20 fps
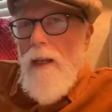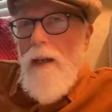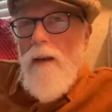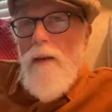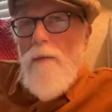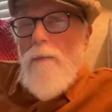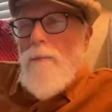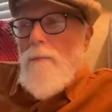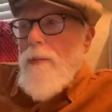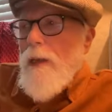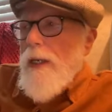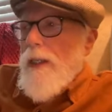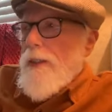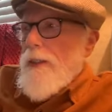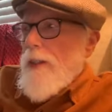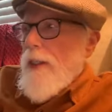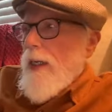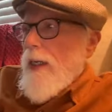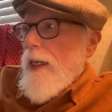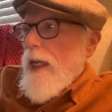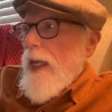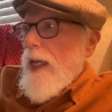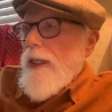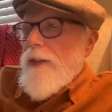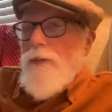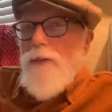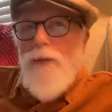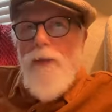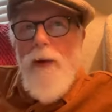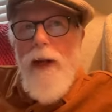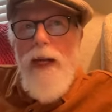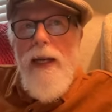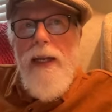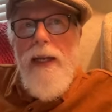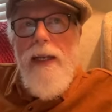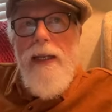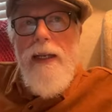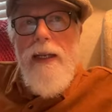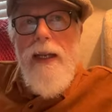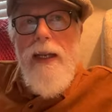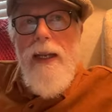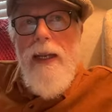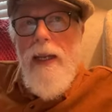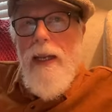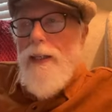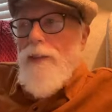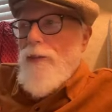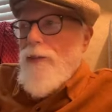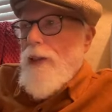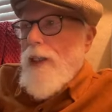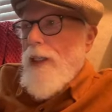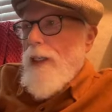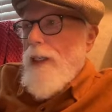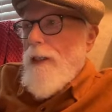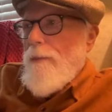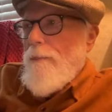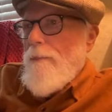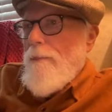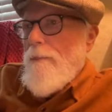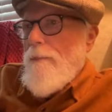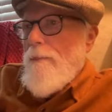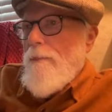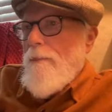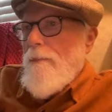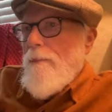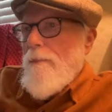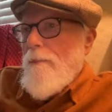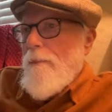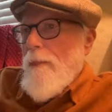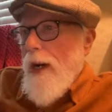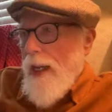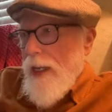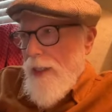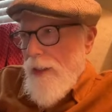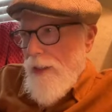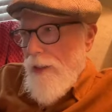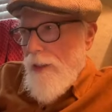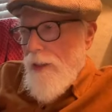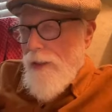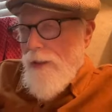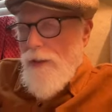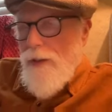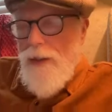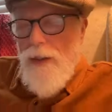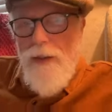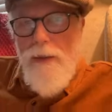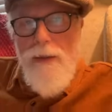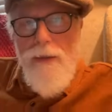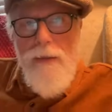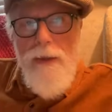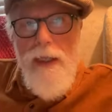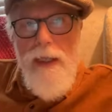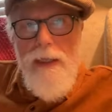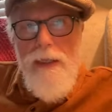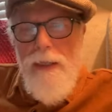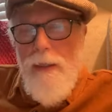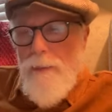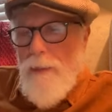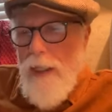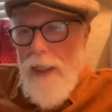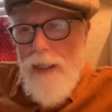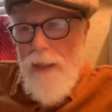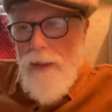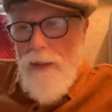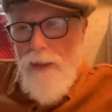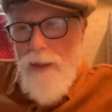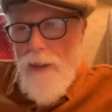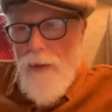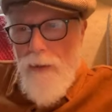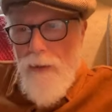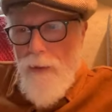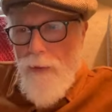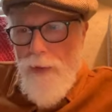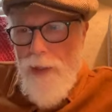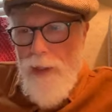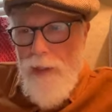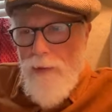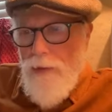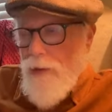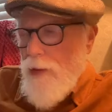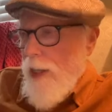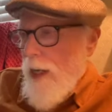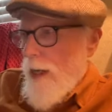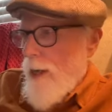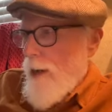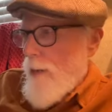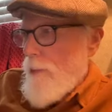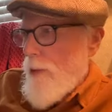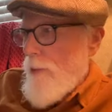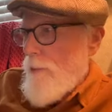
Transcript: But and try as he might to make the whole thing stop,